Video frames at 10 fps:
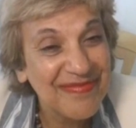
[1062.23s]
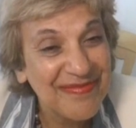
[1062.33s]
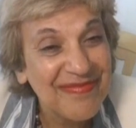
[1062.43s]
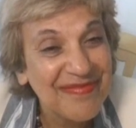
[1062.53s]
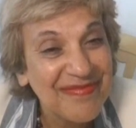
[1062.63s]

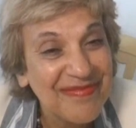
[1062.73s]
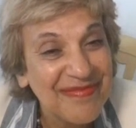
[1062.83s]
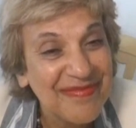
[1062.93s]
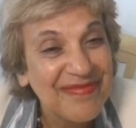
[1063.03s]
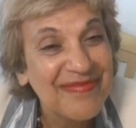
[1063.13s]

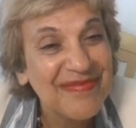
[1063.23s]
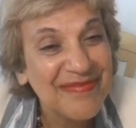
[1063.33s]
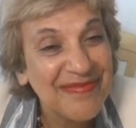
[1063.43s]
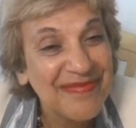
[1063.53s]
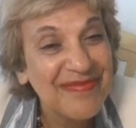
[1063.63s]

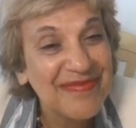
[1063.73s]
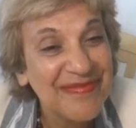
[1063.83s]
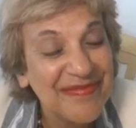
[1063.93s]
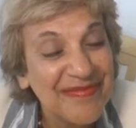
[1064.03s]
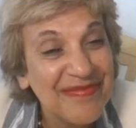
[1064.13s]

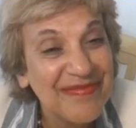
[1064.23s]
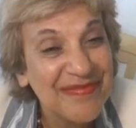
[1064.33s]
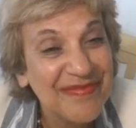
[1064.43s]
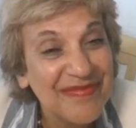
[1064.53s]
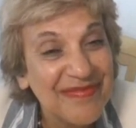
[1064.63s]

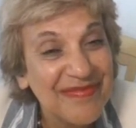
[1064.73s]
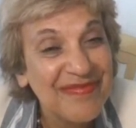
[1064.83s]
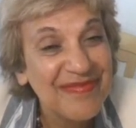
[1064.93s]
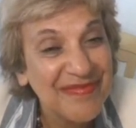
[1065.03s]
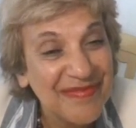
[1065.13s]

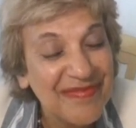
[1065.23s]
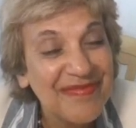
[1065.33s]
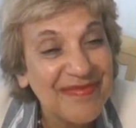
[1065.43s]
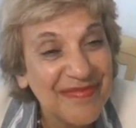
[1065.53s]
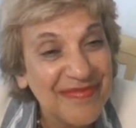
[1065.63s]

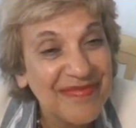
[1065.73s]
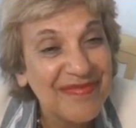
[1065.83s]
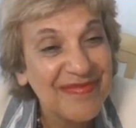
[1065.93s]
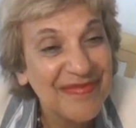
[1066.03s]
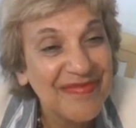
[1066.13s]

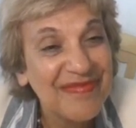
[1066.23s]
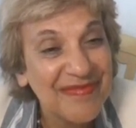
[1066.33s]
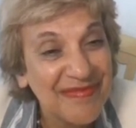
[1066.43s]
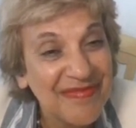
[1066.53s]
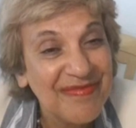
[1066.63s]

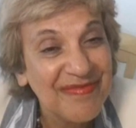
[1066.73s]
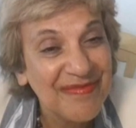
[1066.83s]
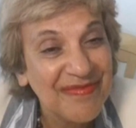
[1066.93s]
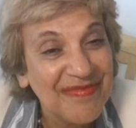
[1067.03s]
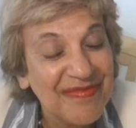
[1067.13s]

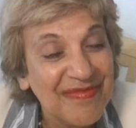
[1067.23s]
This person isn't speaking.